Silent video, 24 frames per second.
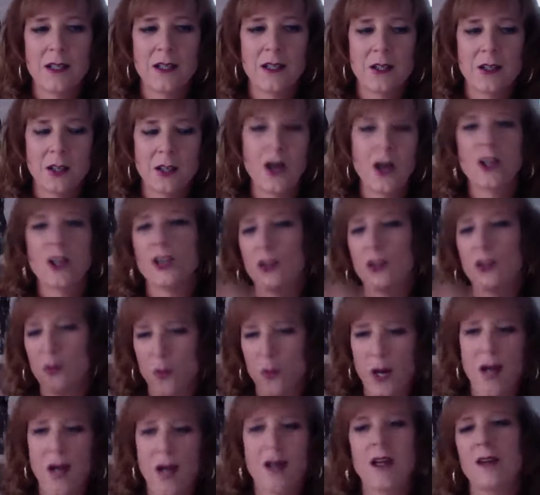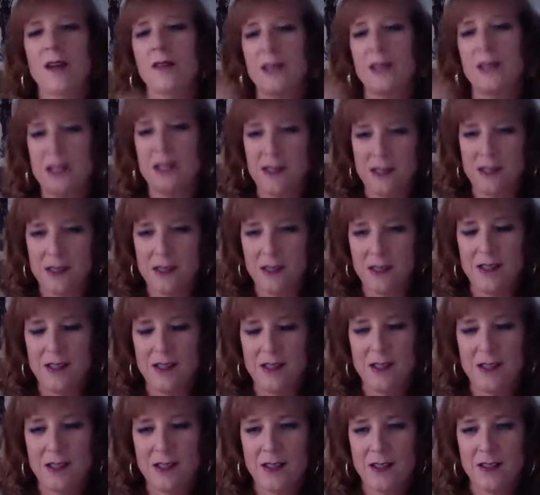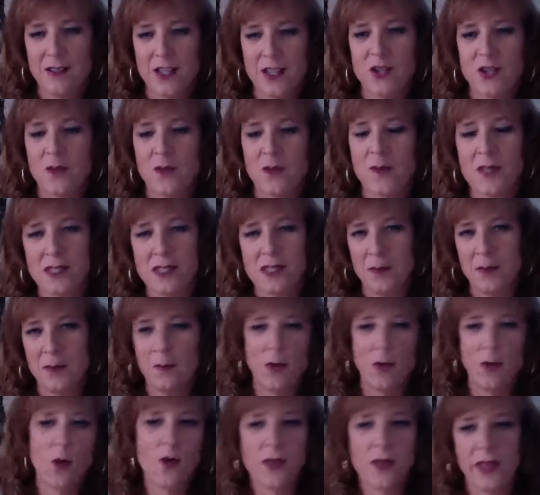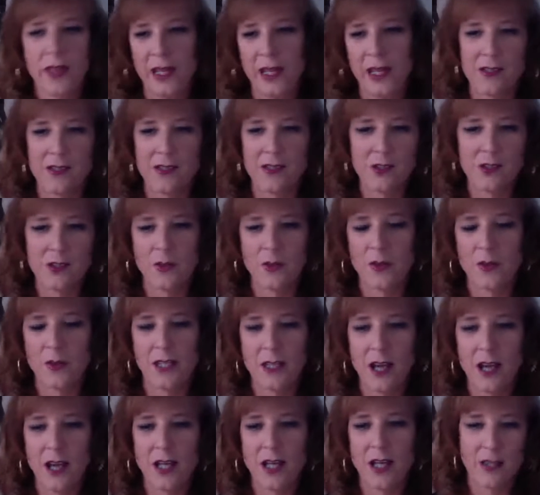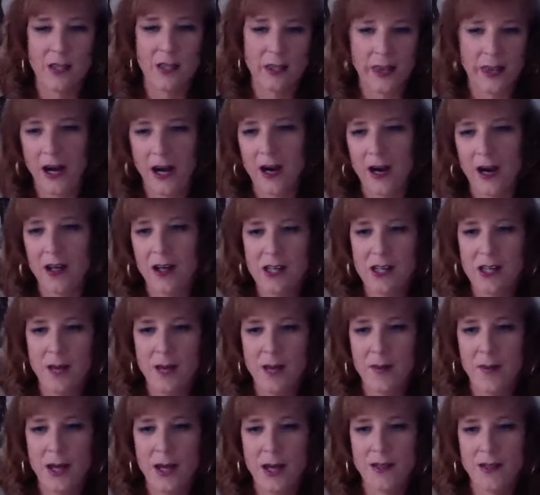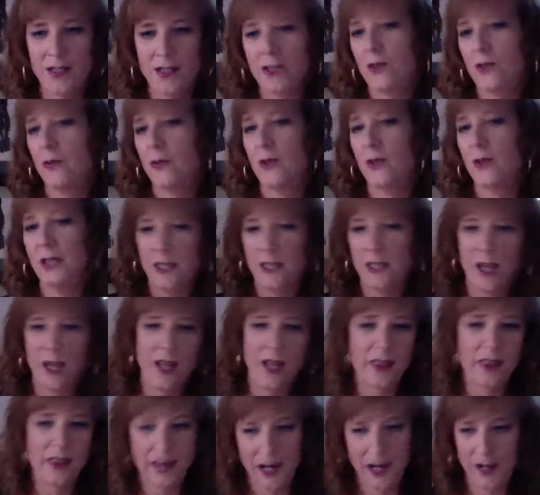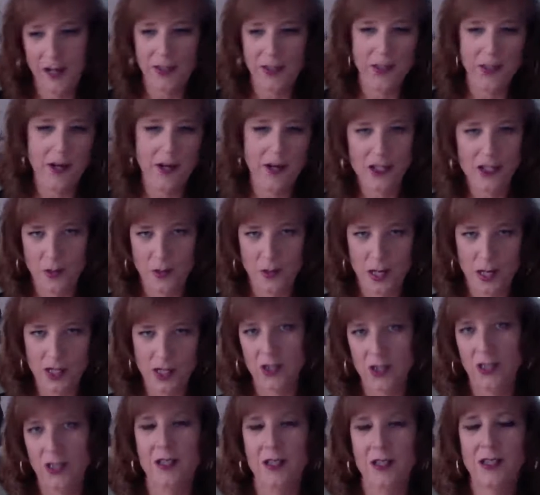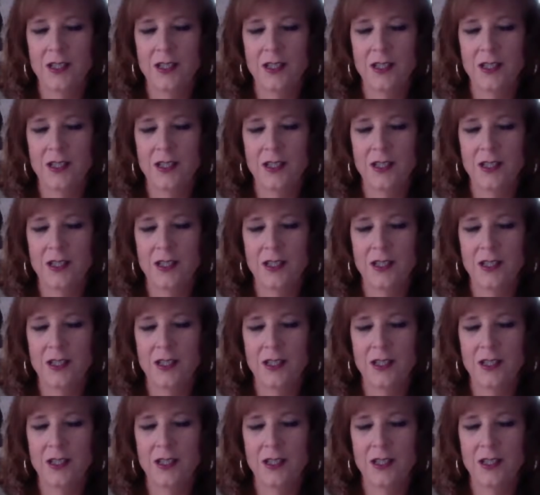all you're aware of is that you're missing both things. You're really not there on top of the mountain, and you're really not there at the graduation.